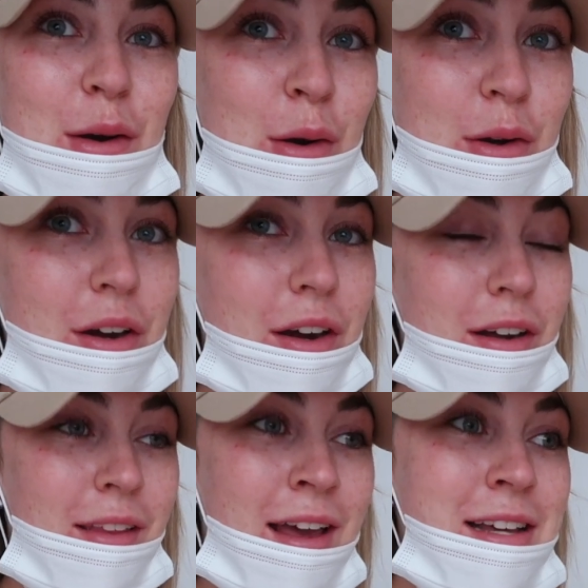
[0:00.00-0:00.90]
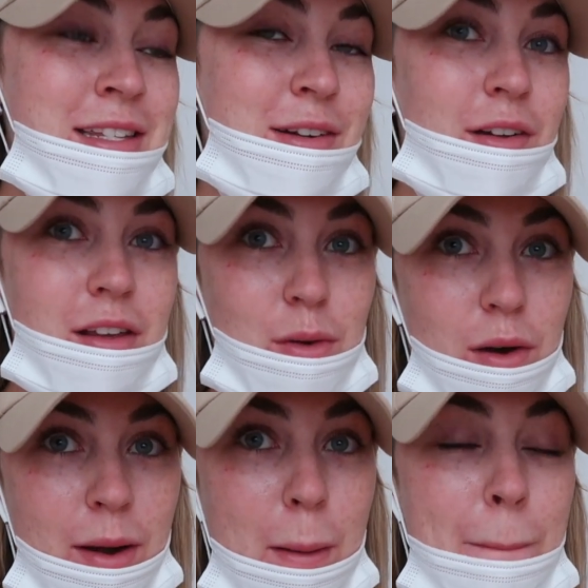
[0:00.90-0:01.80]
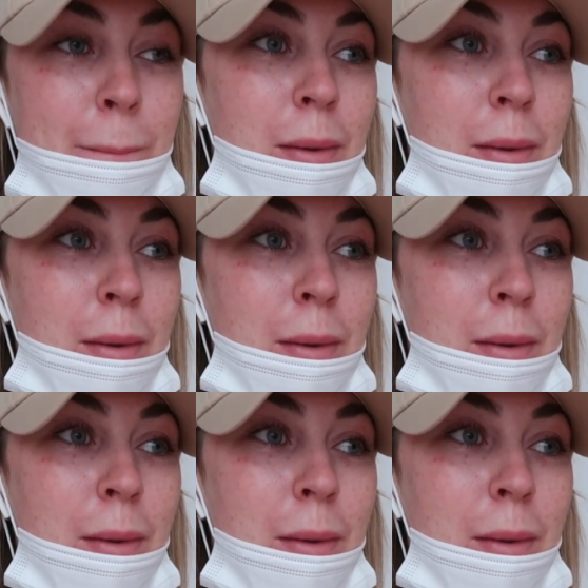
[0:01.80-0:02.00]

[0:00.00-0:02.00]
oh girl, that is an early one,